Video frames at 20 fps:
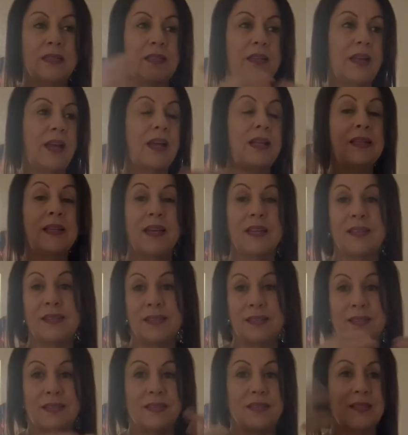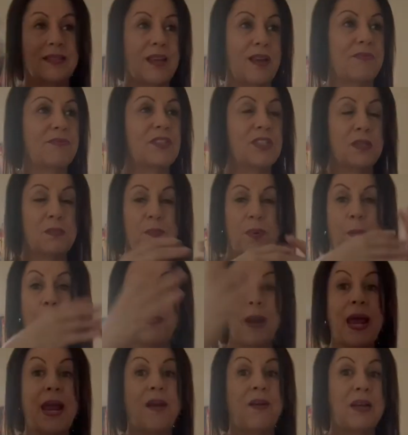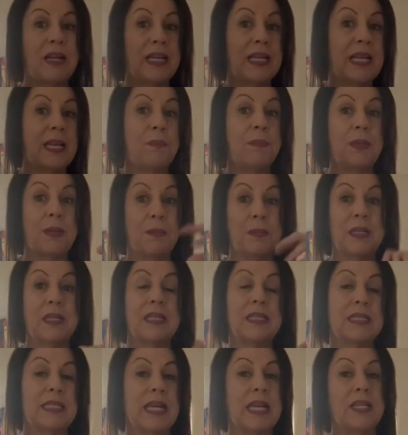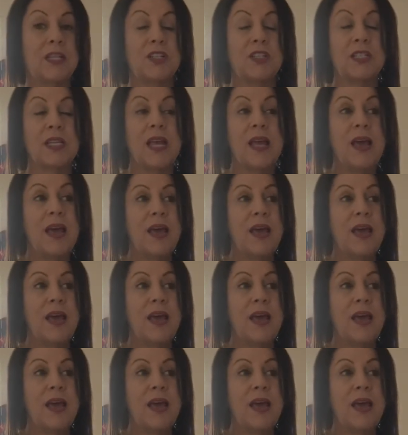onions and stuff, just preparing and keeping them in containers.